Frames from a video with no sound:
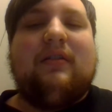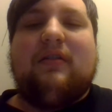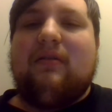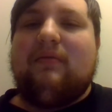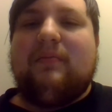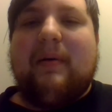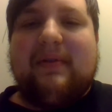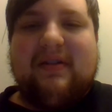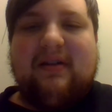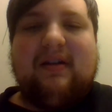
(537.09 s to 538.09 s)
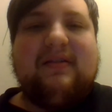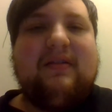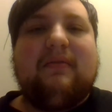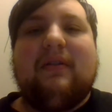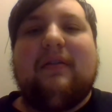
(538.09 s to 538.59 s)
no puppet states,
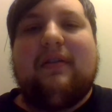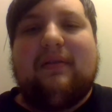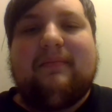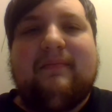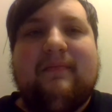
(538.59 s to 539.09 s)
no nothing.